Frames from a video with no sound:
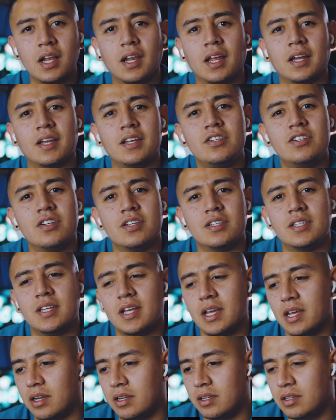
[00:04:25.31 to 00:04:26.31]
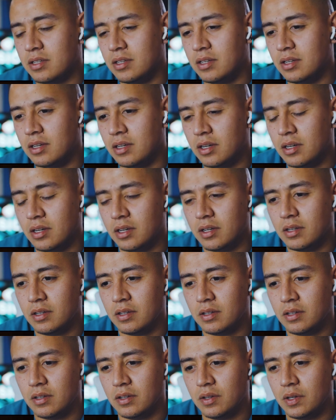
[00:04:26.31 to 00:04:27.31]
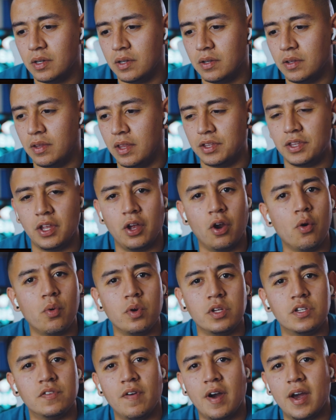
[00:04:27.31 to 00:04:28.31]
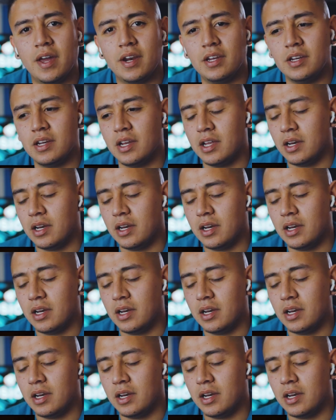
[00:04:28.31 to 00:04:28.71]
Like you just said, that they always fighting,